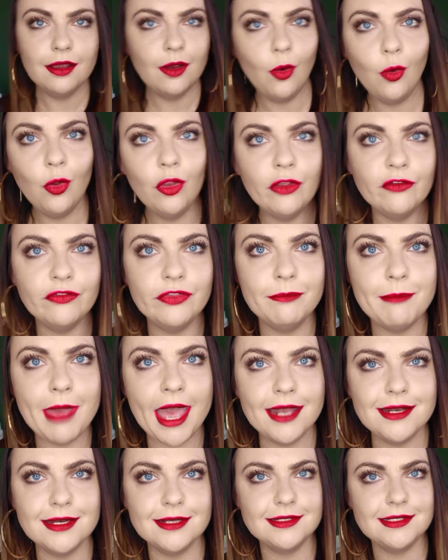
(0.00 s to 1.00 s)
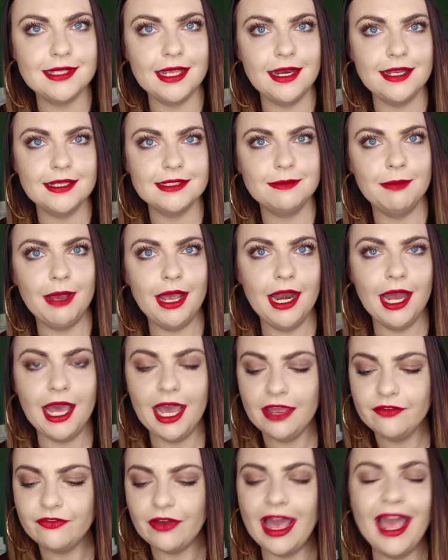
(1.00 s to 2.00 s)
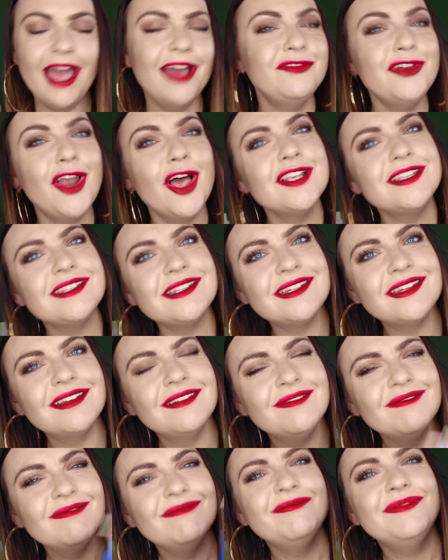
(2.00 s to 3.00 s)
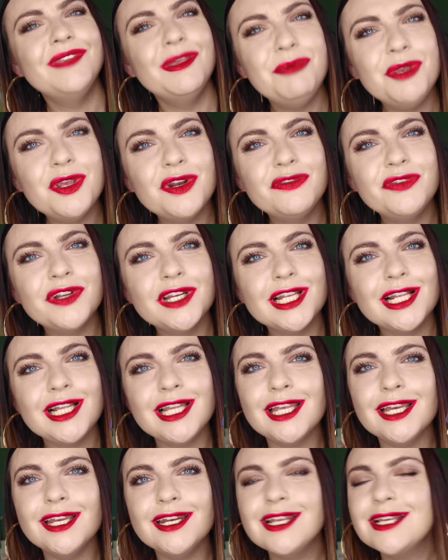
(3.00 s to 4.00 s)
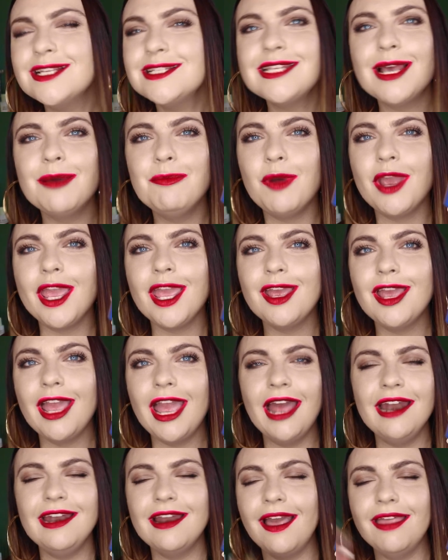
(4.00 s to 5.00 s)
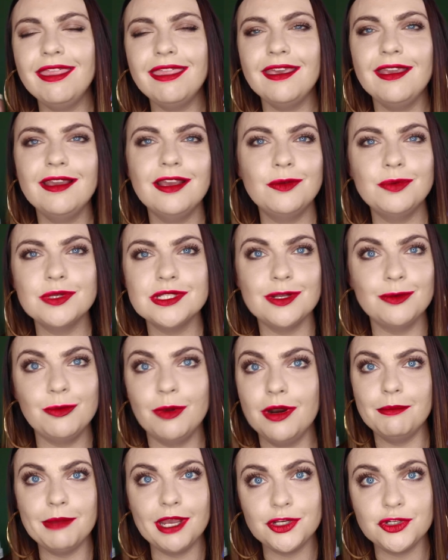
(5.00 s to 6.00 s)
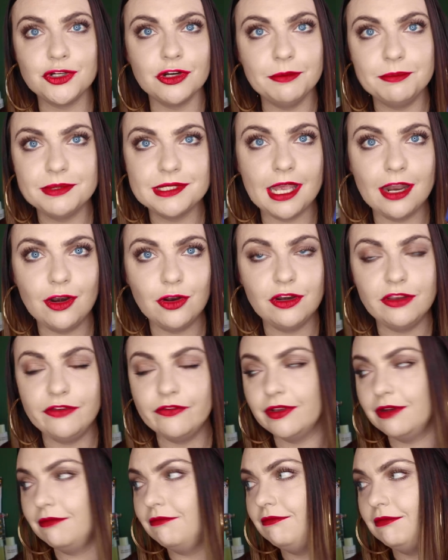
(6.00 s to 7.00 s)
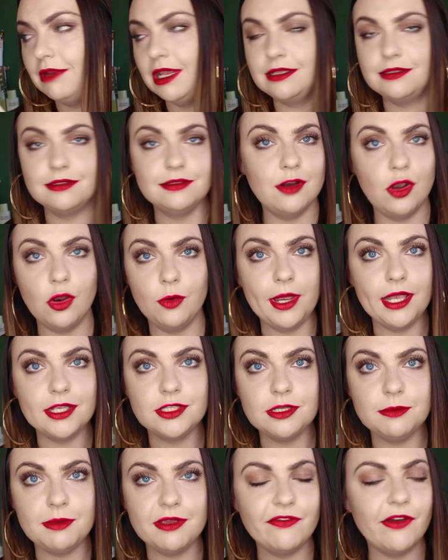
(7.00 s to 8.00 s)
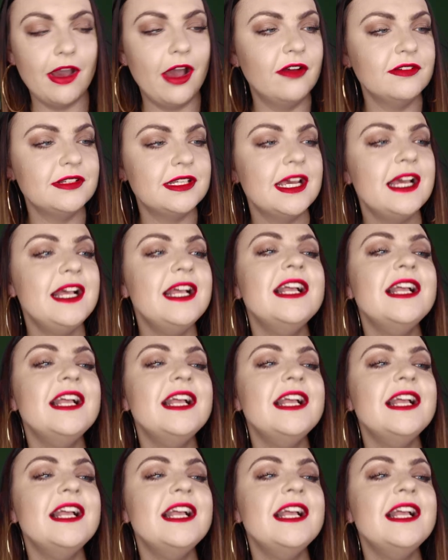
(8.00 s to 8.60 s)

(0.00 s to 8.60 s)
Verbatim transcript: all of the madness that is my life, I have lost the beautiful little lid somewhere and I think it was in of my trips I don't even it's nowhere to be found